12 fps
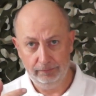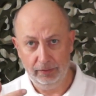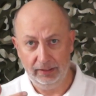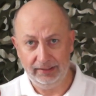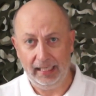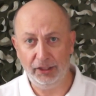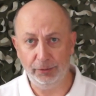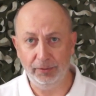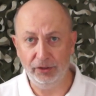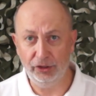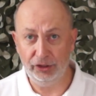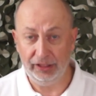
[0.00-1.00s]

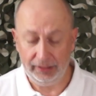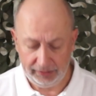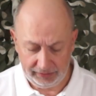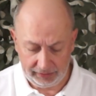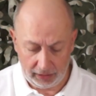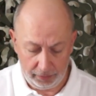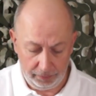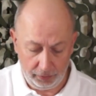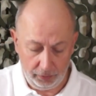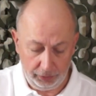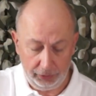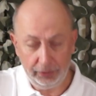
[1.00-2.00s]
attachment to your scope,
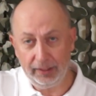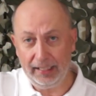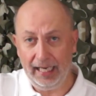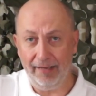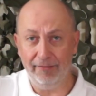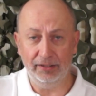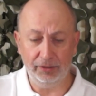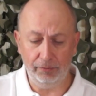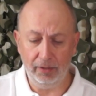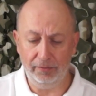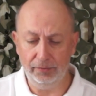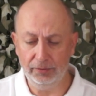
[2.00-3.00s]
or you can have it as a
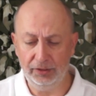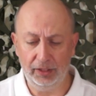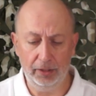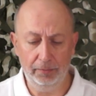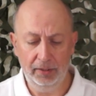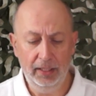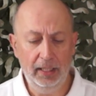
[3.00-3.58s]
rifle scope.